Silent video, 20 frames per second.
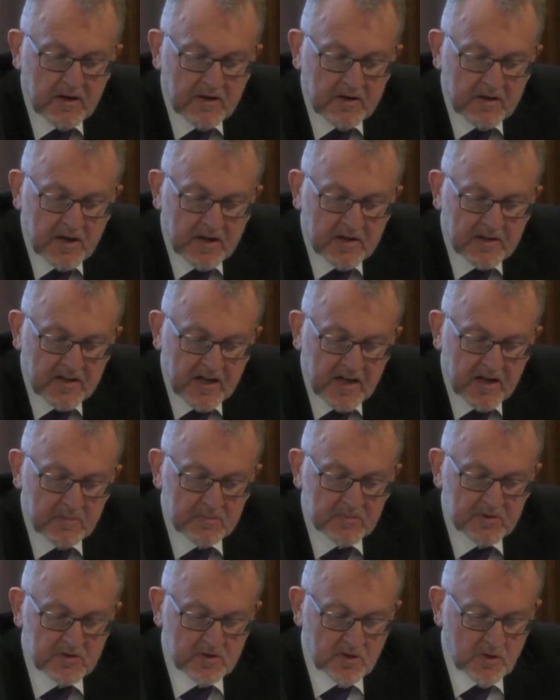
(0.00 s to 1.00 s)
In
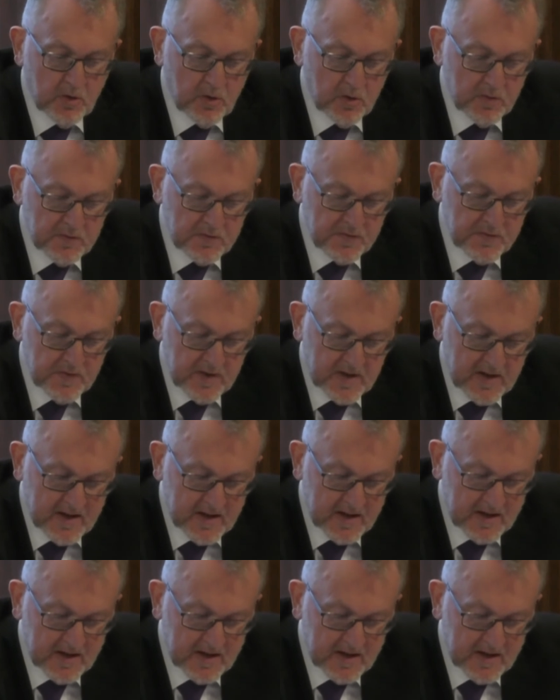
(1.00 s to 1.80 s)
terms of